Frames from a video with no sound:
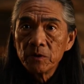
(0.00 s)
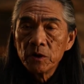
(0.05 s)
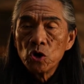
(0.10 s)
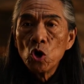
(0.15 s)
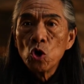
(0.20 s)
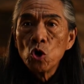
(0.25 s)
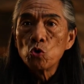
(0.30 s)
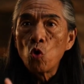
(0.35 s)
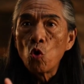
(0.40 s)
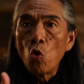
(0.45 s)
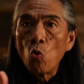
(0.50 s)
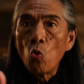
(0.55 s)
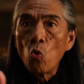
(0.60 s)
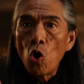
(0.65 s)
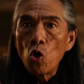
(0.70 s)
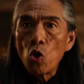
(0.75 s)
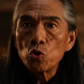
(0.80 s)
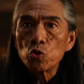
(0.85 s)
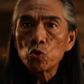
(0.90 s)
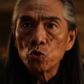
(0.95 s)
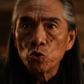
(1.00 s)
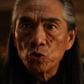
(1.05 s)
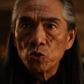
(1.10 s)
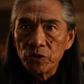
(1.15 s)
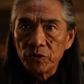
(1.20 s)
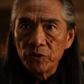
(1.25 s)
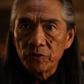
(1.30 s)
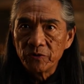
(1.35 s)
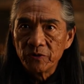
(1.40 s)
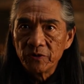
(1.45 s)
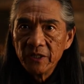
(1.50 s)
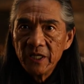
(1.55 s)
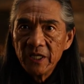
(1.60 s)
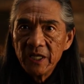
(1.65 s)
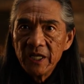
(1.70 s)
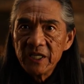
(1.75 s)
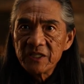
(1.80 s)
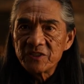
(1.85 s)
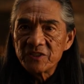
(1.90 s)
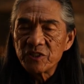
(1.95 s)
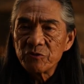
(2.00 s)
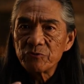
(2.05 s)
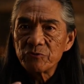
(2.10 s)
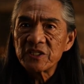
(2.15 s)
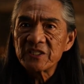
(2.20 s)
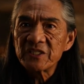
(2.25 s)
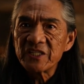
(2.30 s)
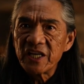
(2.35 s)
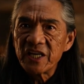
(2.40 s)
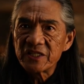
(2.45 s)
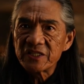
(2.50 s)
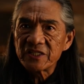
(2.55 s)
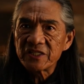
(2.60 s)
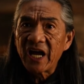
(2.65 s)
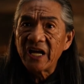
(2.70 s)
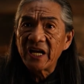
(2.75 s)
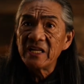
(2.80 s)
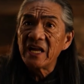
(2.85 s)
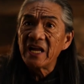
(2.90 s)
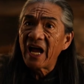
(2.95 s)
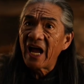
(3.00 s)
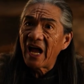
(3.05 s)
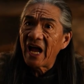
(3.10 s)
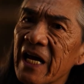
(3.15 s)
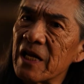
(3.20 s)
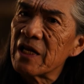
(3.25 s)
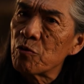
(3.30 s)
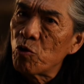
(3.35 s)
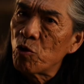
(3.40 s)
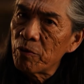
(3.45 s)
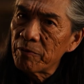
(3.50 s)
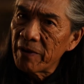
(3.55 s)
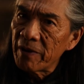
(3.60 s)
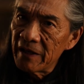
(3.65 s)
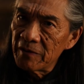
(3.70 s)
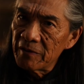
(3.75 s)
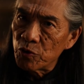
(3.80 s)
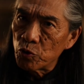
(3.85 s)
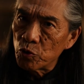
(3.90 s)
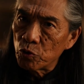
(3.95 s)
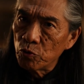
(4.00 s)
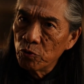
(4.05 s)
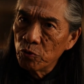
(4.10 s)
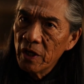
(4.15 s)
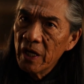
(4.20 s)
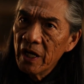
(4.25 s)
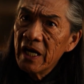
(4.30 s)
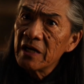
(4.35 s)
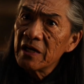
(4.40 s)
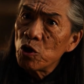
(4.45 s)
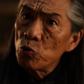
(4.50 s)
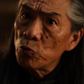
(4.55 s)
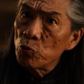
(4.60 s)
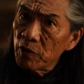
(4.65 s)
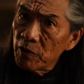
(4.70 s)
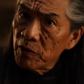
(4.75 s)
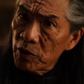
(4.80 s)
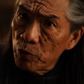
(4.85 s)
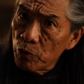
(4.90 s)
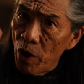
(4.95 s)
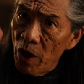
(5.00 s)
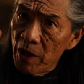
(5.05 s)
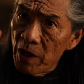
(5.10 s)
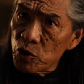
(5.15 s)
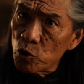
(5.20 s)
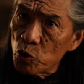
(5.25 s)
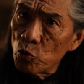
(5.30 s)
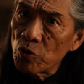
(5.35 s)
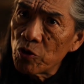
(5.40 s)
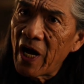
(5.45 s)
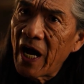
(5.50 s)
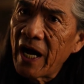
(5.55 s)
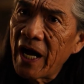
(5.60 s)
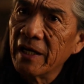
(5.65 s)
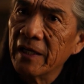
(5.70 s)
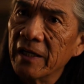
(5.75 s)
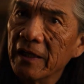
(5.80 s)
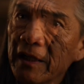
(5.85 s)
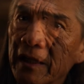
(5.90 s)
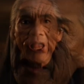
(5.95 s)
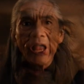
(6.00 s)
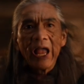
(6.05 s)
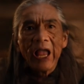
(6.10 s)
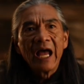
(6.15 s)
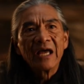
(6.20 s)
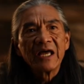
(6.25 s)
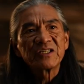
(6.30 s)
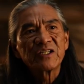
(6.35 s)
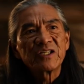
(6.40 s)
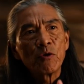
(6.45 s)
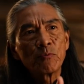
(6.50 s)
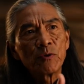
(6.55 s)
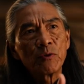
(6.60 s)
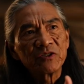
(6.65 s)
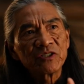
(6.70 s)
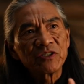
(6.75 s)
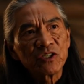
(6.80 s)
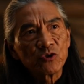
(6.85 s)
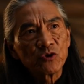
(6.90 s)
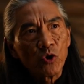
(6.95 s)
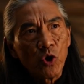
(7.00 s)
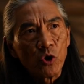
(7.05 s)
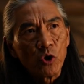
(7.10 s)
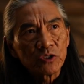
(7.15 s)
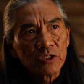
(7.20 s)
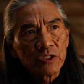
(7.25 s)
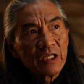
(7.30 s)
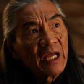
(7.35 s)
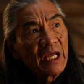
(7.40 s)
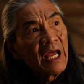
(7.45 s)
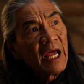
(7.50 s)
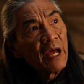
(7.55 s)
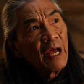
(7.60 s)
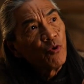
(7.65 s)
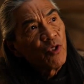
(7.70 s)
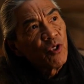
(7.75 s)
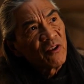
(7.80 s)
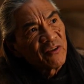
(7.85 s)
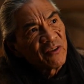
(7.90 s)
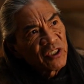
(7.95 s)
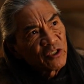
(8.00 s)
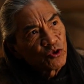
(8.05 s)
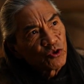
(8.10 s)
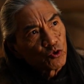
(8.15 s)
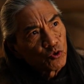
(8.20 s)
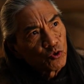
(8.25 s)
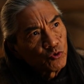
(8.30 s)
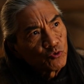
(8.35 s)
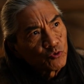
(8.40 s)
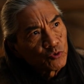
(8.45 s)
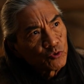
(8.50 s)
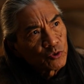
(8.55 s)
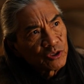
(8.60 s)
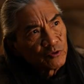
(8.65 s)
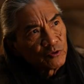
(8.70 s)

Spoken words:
They total 1 lunar year. The system steers connects the problem. You must look at the unaltered record, the unsubtracted noise. It reveals the truth.